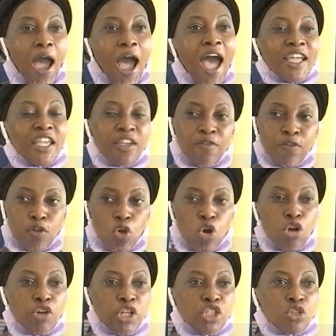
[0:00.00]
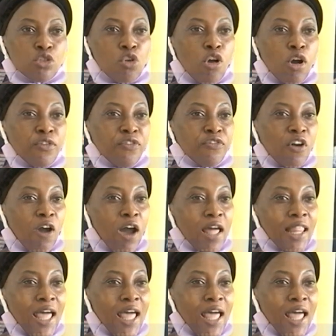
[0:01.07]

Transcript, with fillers: I give glory to God for her